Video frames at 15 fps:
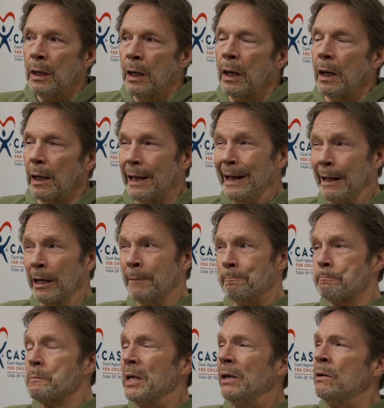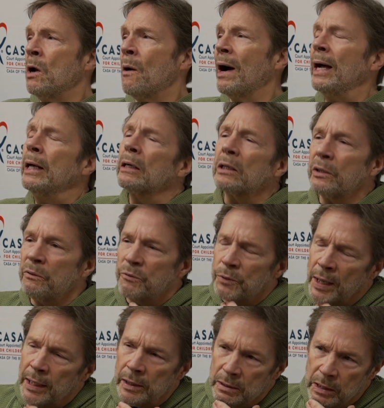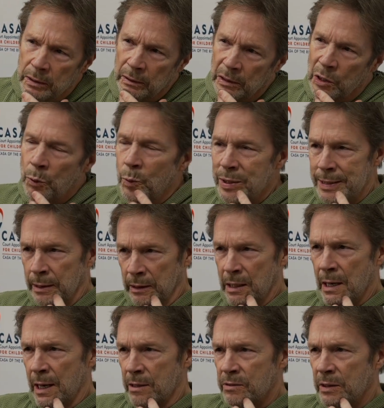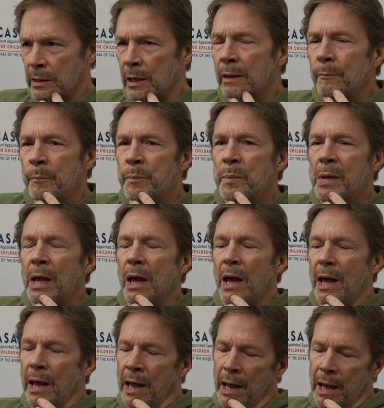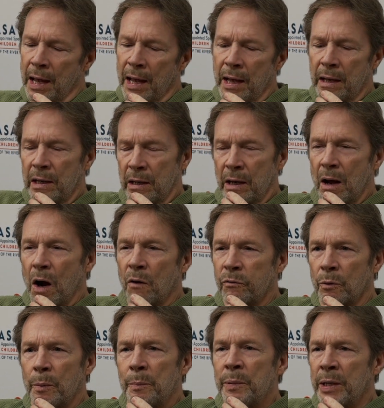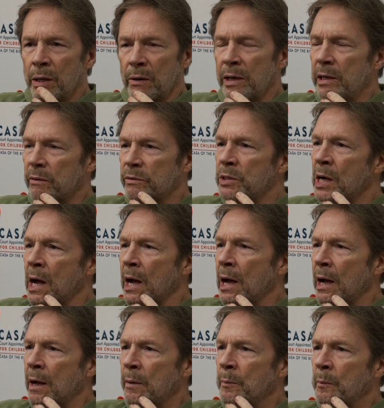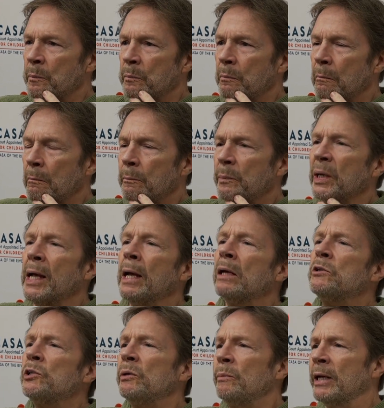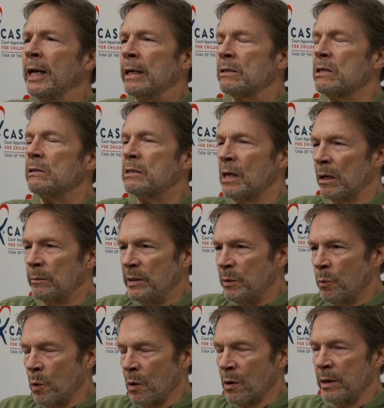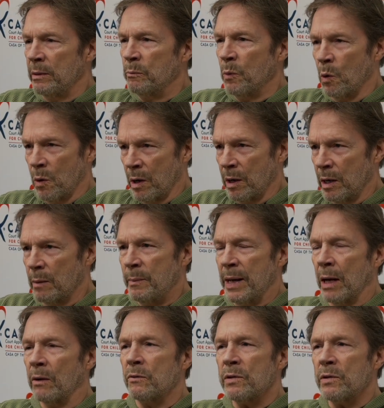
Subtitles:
I had a good friend who was in CASA, and over a period of time, she began to tell me more and more about